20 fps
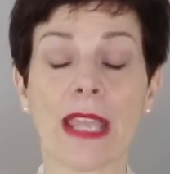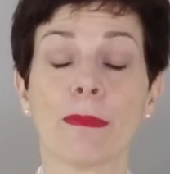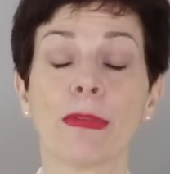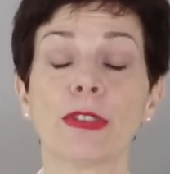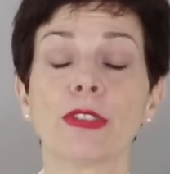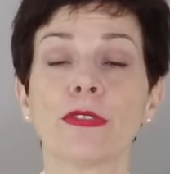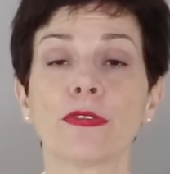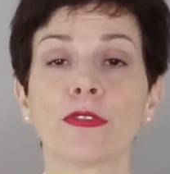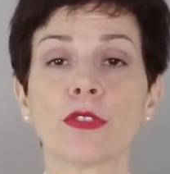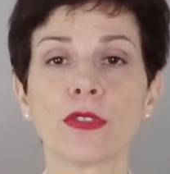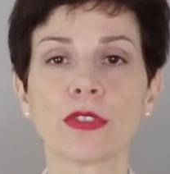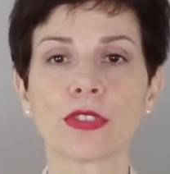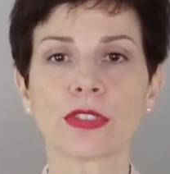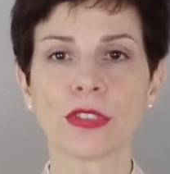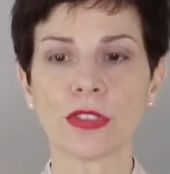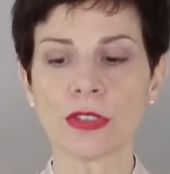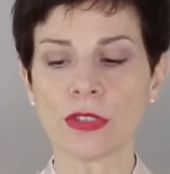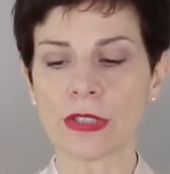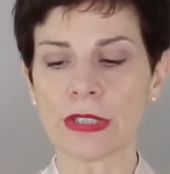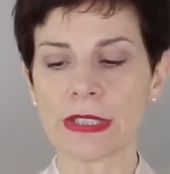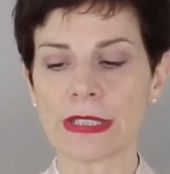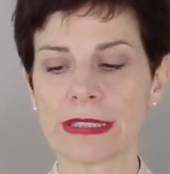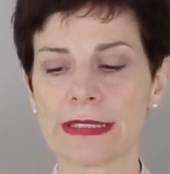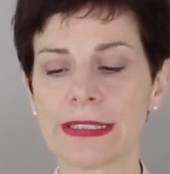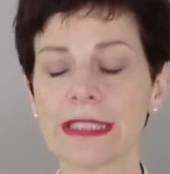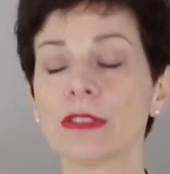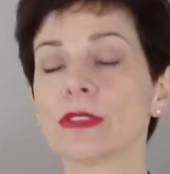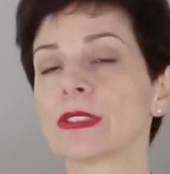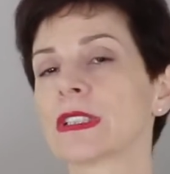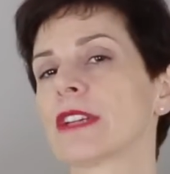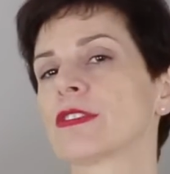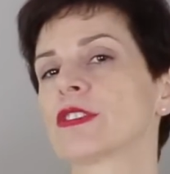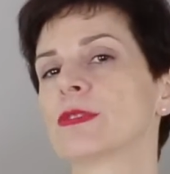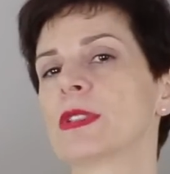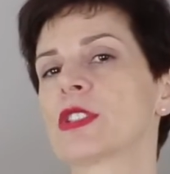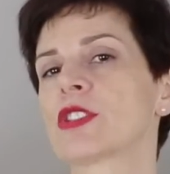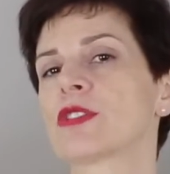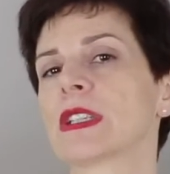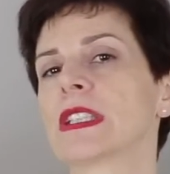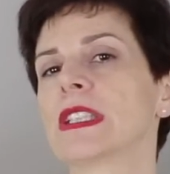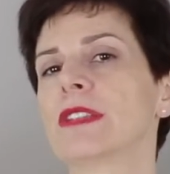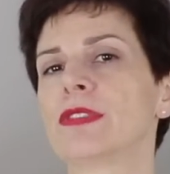But of course, you know, they don't have to be showing.